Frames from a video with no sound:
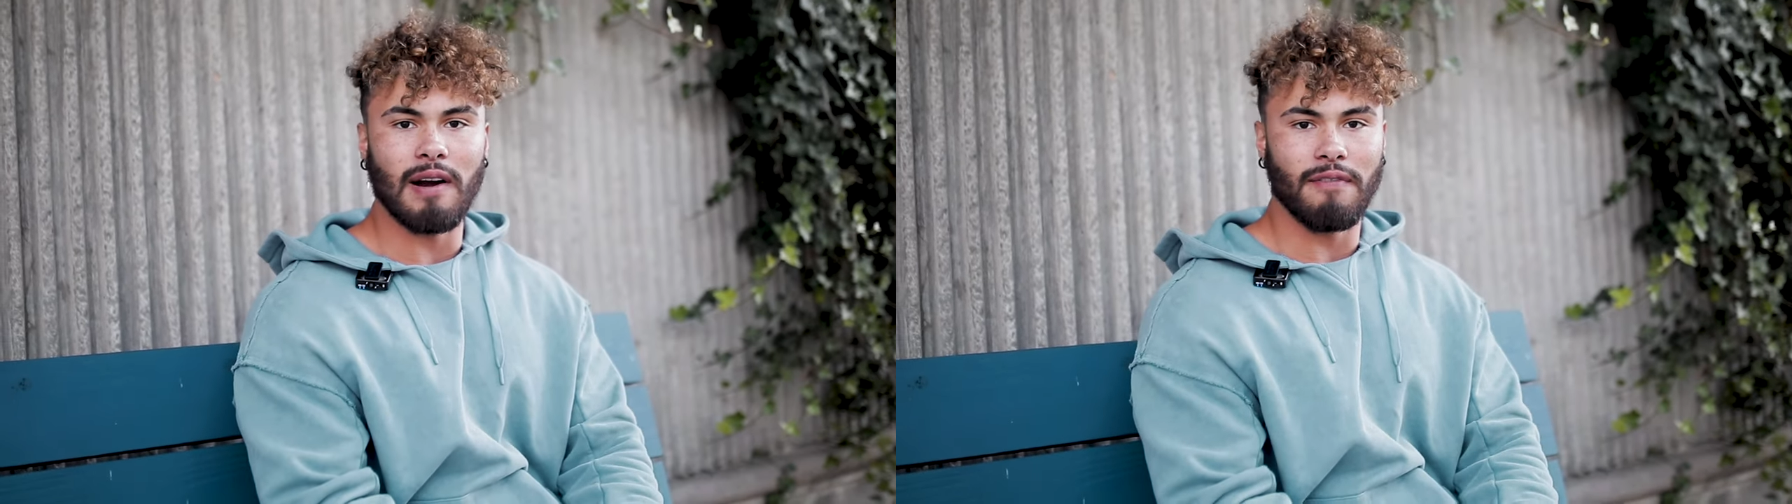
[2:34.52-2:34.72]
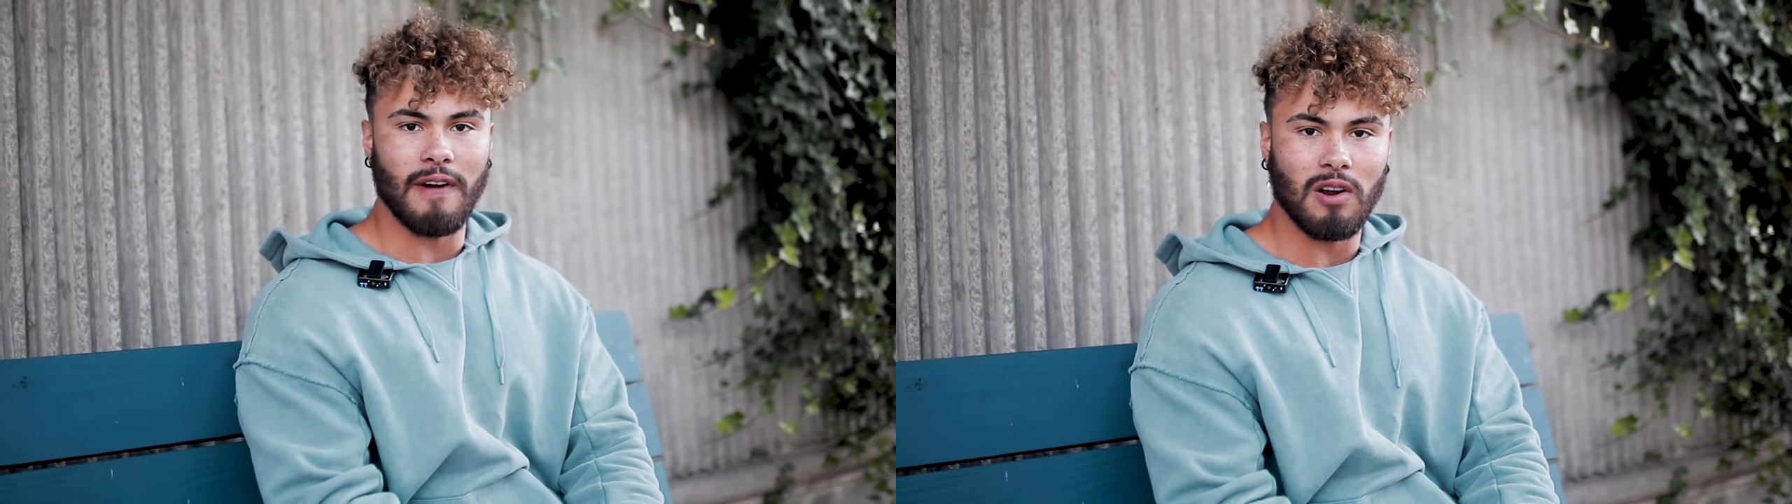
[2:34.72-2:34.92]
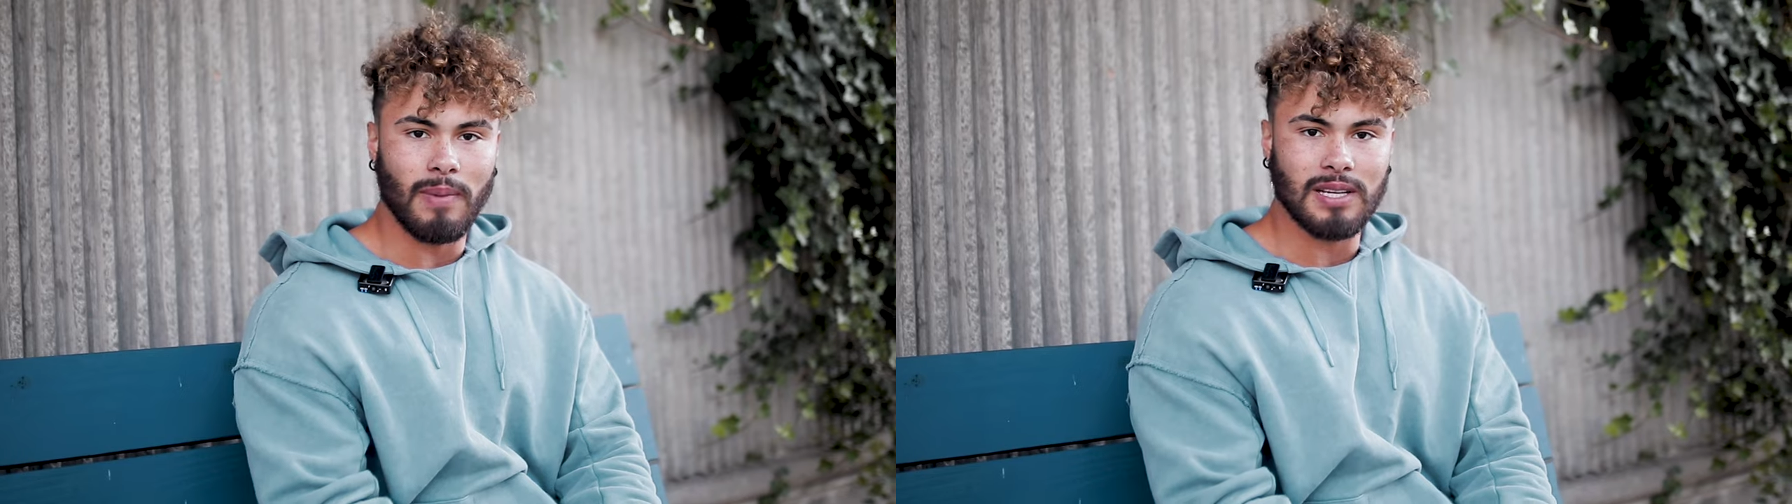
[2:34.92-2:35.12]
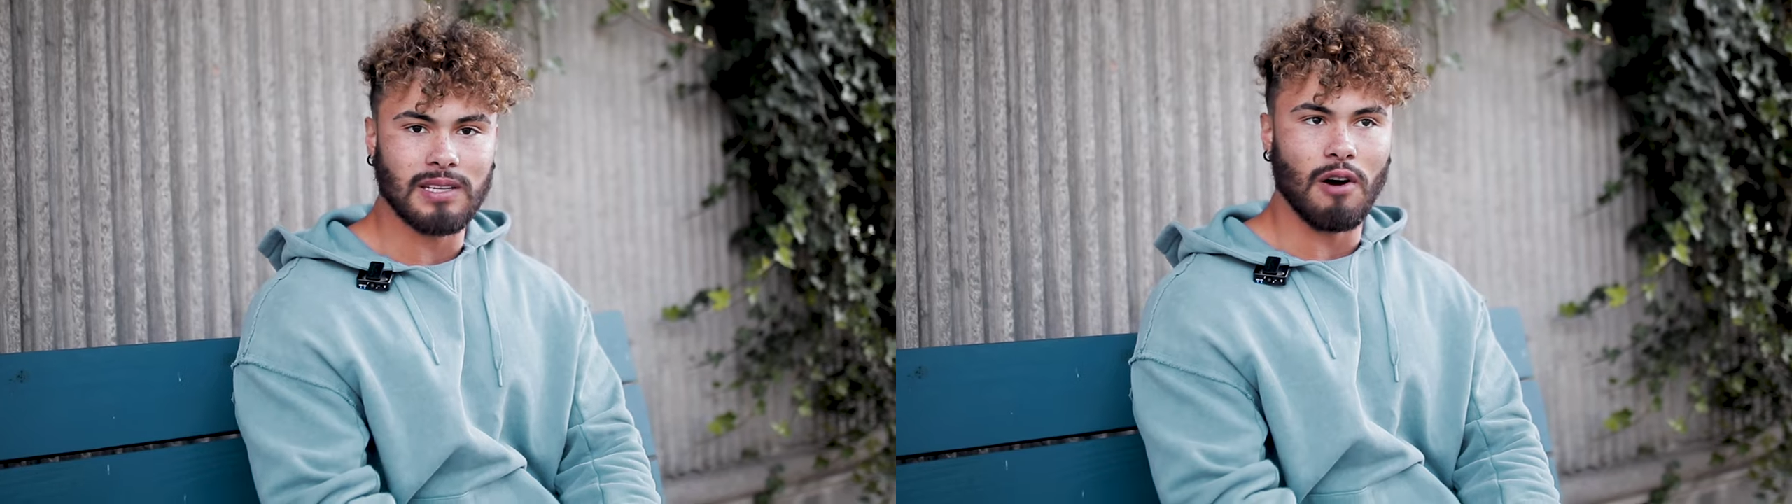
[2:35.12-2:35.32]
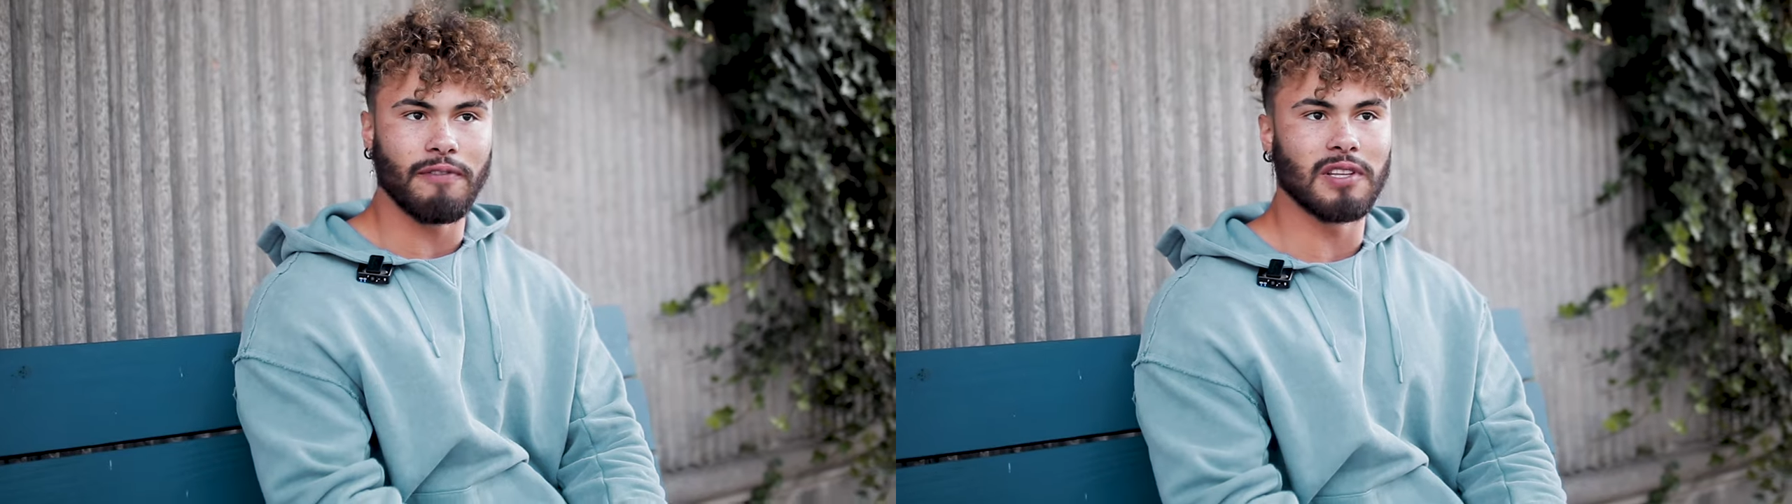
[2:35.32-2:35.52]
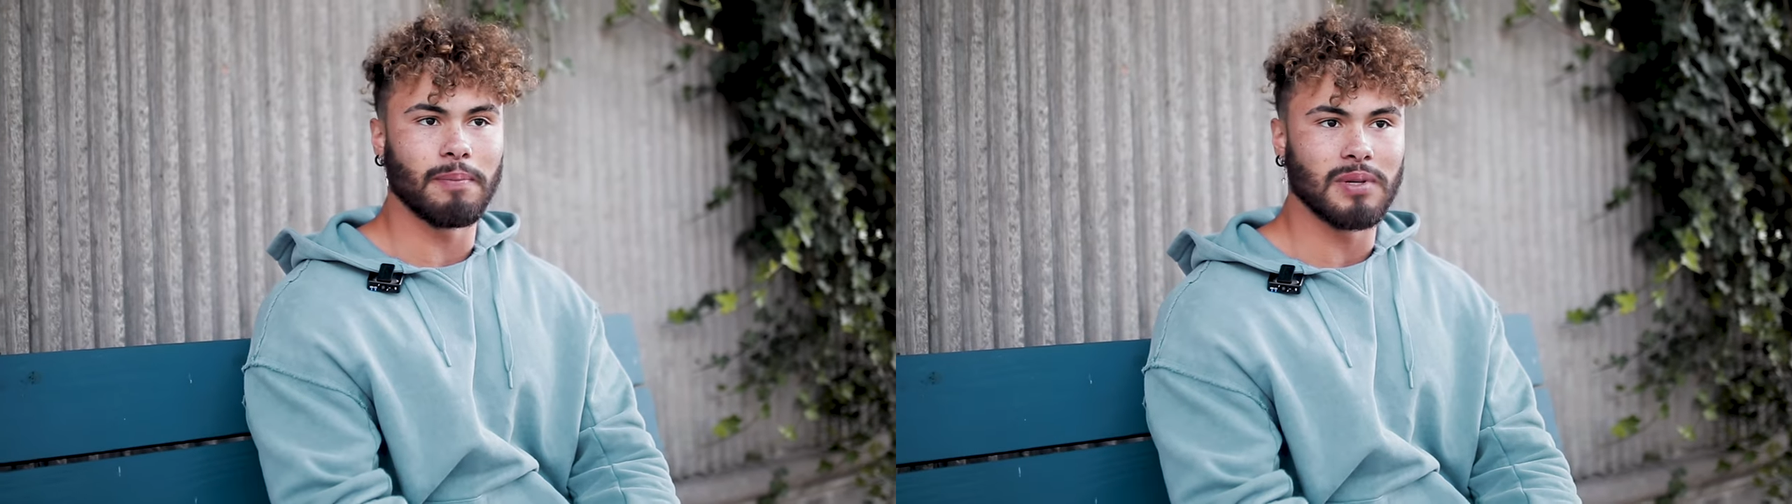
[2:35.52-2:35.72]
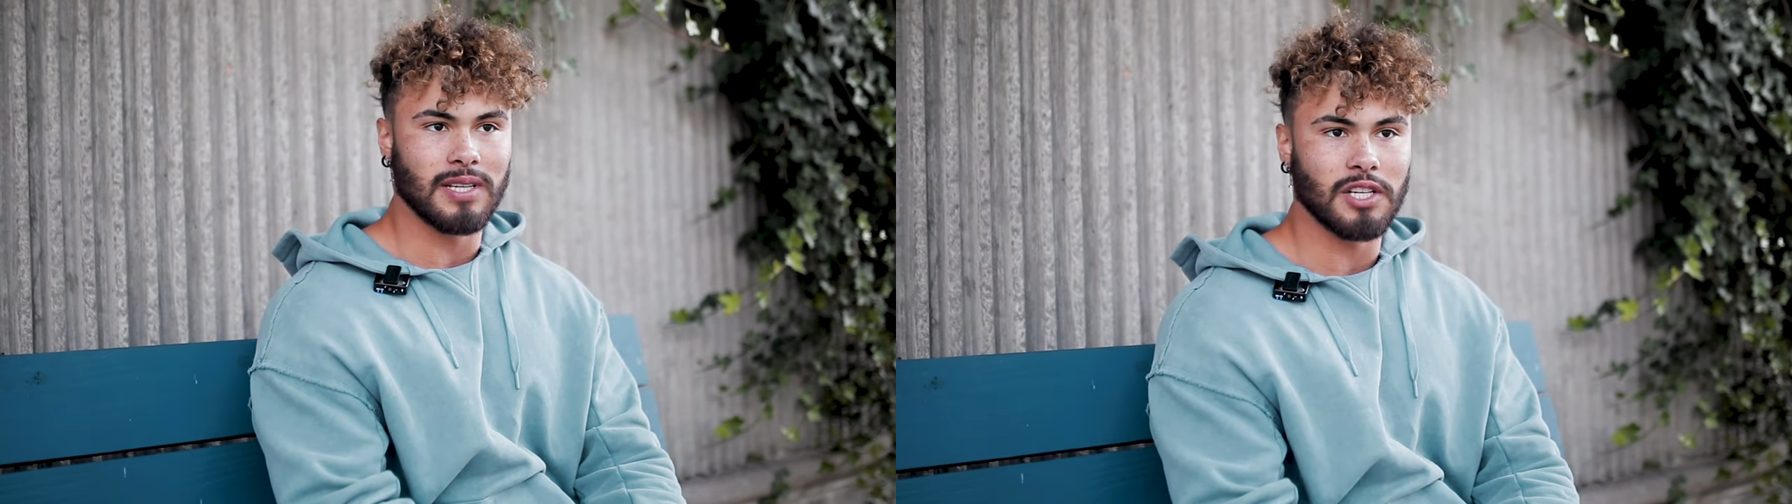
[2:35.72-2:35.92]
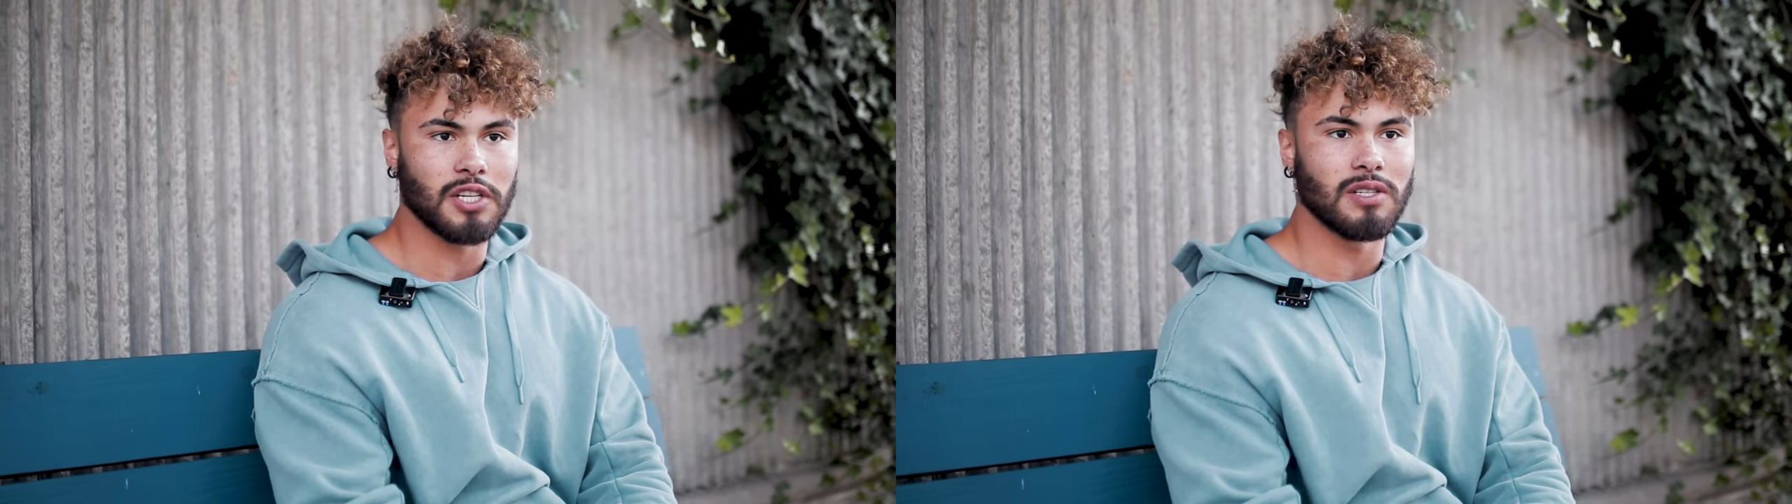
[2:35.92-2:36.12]
I found myself in the
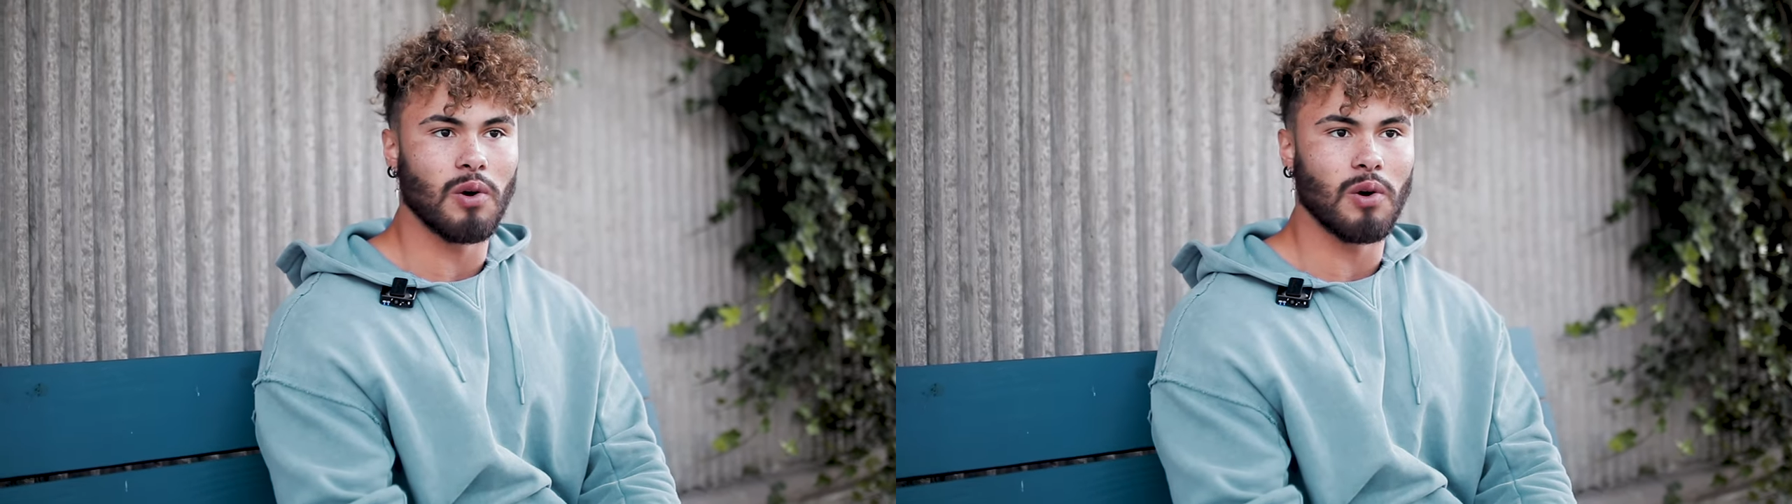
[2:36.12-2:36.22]
position